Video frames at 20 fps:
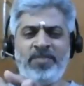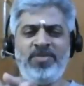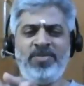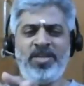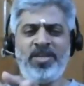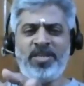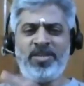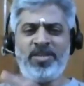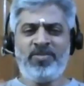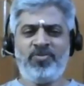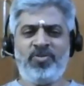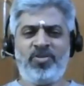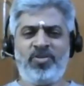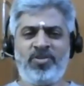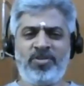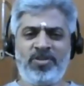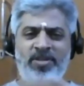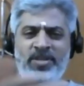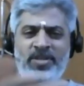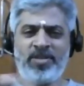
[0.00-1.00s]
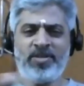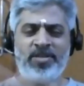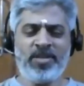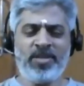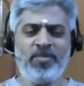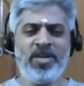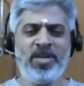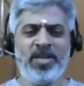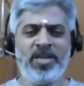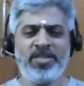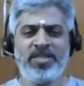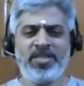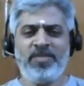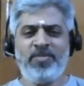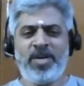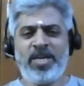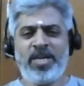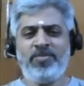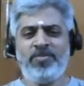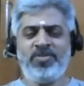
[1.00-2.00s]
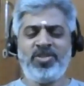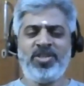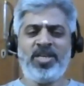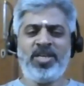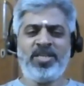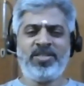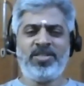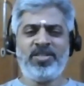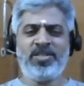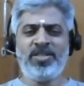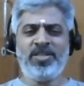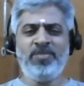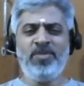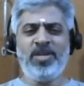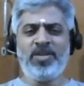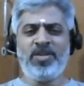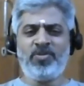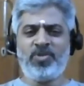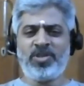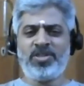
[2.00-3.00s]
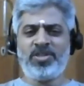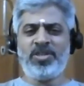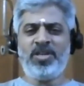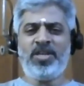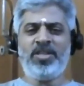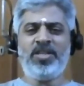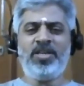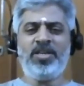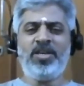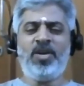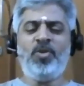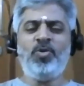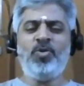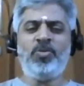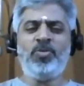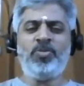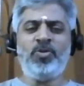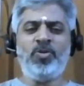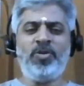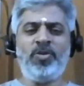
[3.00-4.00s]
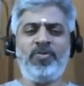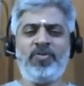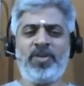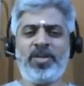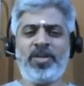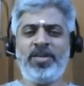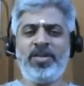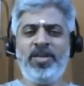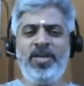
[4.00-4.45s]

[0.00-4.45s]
thing for Tamilarasi madam. She asked a similar question, I think, how to purify